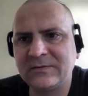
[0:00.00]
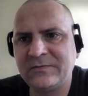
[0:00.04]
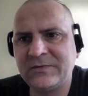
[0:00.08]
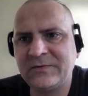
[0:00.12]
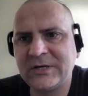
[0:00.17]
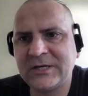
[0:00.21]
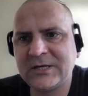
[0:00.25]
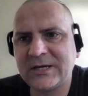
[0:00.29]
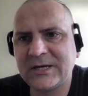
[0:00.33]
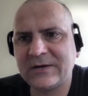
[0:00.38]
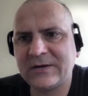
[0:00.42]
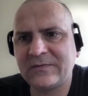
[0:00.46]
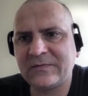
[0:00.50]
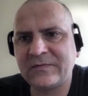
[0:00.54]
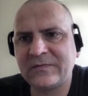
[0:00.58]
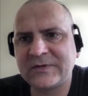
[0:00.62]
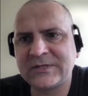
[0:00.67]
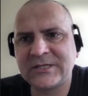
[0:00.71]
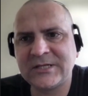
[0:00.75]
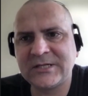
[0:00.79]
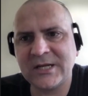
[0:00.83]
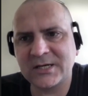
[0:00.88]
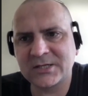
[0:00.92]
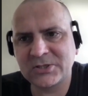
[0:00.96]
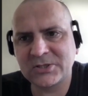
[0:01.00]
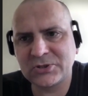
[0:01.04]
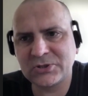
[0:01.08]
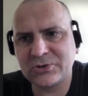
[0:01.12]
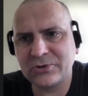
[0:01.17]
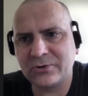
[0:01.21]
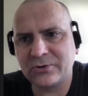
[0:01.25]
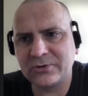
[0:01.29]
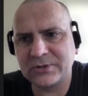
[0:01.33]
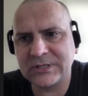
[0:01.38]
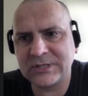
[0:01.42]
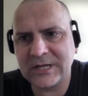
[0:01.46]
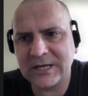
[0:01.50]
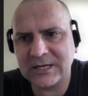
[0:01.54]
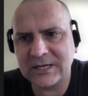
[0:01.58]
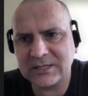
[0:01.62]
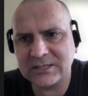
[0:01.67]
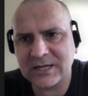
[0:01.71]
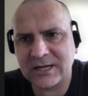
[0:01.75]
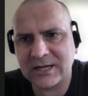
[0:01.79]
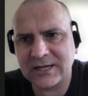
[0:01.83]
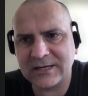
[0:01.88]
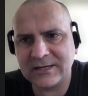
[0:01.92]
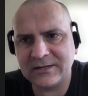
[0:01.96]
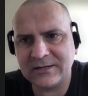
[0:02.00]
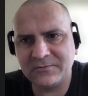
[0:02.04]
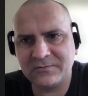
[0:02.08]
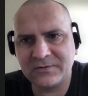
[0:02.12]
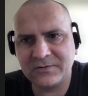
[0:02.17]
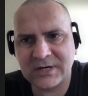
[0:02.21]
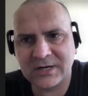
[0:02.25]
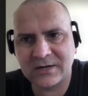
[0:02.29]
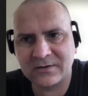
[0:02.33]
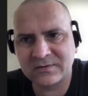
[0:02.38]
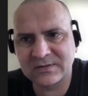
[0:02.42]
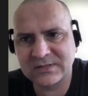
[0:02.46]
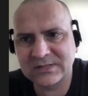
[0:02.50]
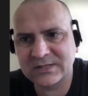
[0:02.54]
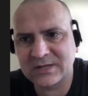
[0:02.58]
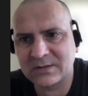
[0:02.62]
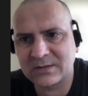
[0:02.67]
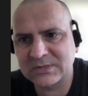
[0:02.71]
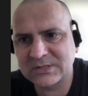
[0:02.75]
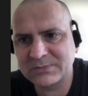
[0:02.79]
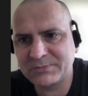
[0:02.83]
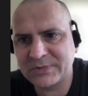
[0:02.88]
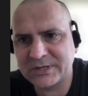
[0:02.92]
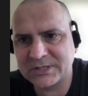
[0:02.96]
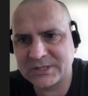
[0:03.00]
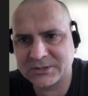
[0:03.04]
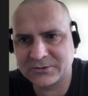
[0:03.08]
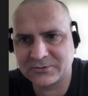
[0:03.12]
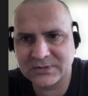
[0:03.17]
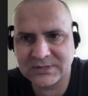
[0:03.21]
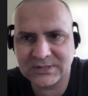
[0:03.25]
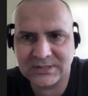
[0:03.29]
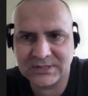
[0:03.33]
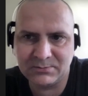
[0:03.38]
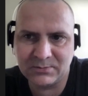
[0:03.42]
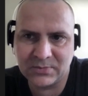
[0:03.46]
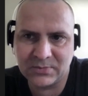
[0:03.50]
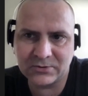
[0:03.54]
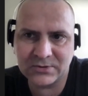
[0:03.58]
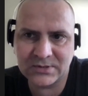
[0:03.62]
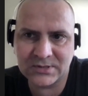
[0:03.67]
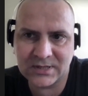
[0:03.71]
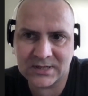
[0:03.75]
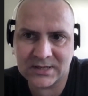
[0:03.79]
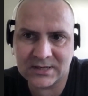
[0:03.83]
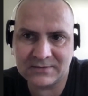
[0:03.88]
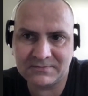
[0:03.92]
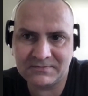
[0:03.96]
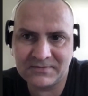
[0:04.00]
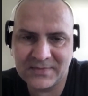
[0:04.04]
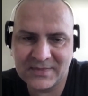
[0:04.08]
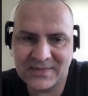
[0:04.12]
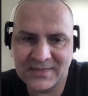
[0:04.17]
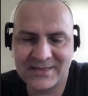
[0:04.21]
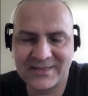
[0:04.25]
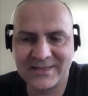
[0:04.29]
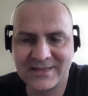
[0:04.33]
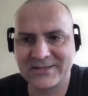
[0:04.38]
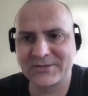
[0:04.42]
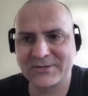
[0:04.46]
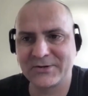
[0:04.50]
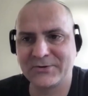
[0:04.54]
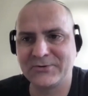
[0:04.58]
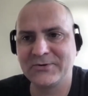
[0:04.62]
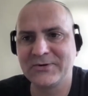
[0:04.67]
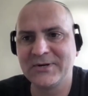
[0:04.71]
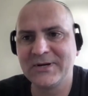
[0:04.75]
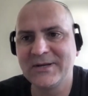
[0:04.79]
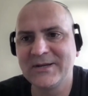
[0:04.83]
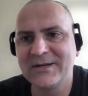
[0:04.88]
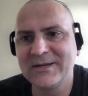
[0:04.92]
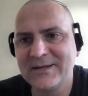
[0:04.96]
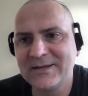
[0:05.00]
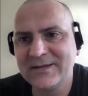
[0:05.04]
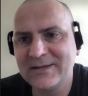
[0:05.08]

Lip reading: we have textual data and we have some special symbols there. So